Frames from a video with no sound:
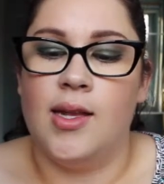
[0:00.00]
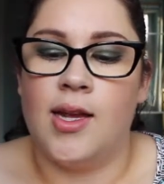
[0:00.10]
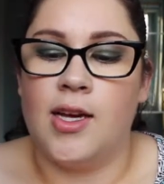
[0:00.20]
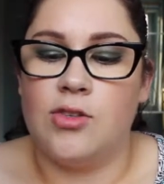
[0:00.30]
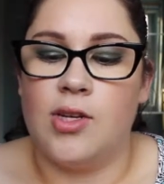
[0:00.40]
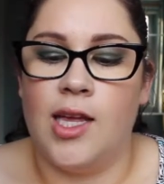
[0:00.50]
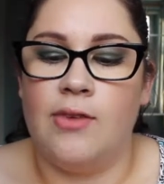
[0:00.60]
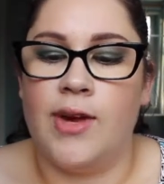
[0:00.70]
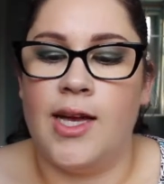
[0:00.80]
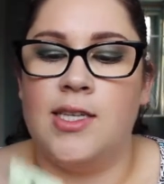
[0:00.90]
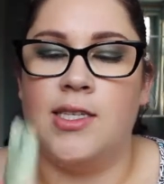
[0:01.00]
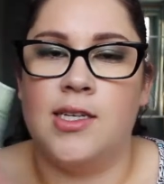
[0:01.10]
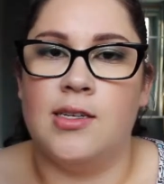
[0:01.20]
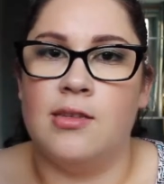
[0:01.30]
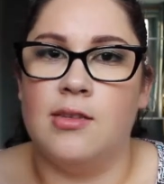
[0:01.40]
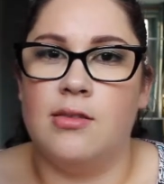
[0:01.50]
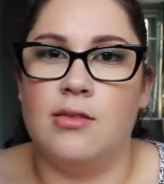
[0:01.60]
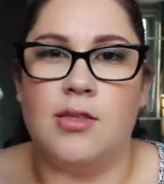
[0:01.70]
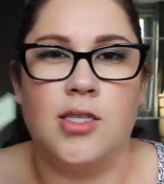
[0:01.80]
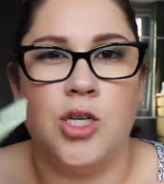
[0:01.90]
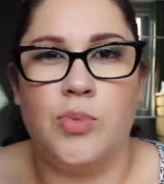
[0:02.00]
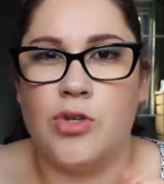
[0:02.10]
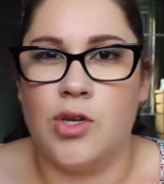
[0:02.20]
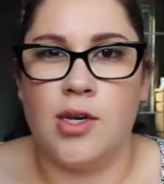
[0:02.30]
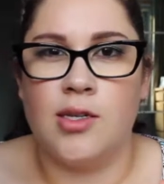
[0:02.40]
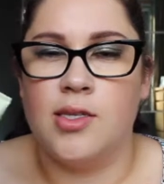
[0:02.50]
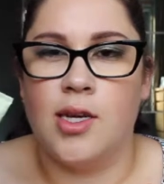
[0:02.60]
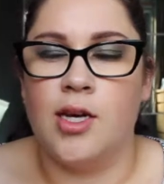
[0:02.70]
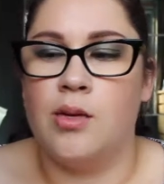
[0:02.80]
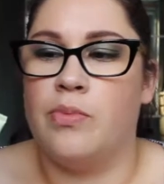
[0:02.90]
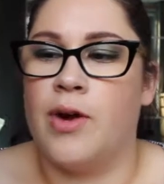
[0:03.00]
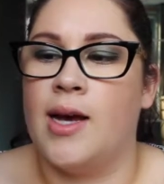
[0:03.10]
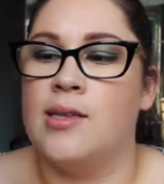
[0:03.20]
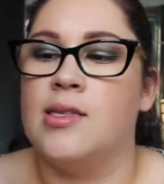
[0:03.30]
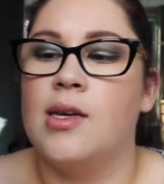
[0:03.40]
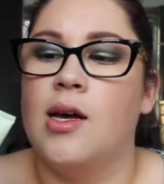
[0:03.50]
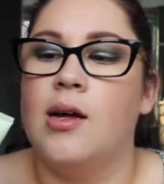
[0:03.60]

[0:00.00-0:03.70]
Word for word: Naturally Radiant Superdrug's own brand